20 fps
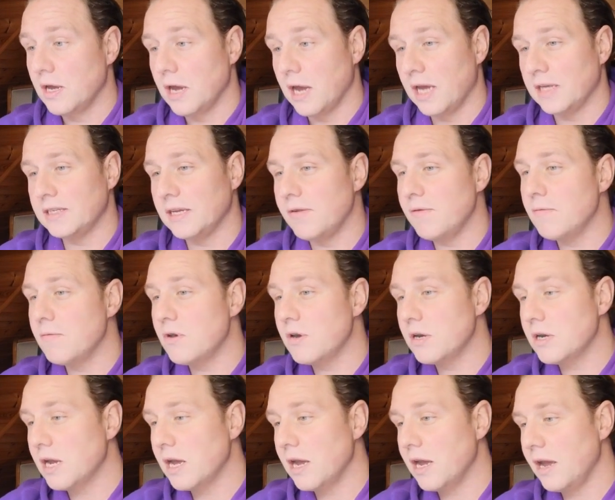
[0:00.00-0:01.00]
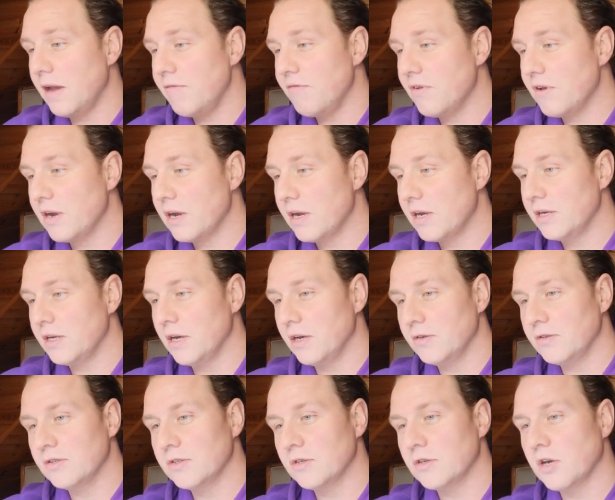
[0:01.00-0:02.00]
Has ever a
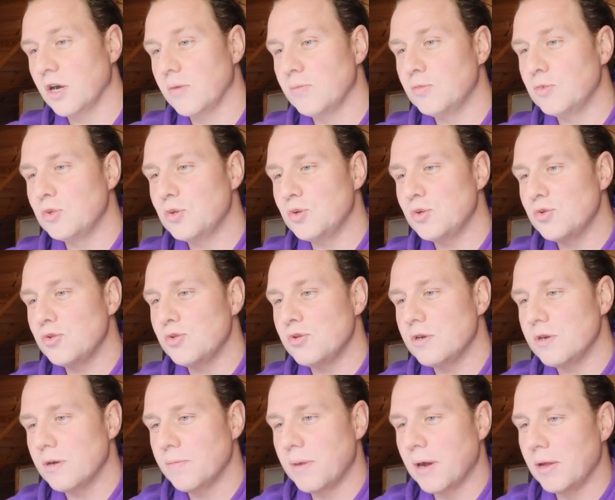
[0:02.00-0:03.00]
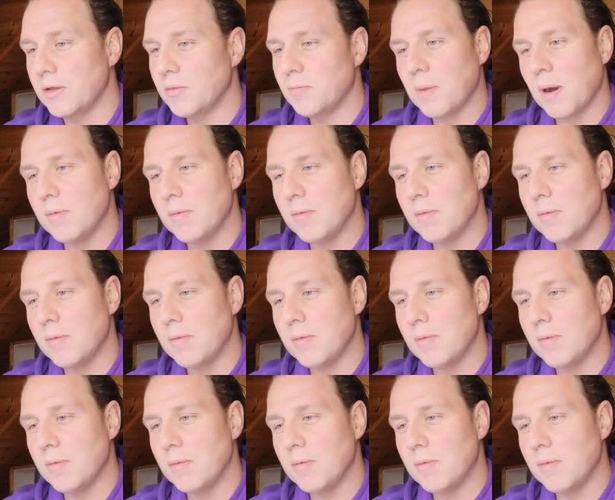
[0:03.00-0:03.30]
youngster come to you about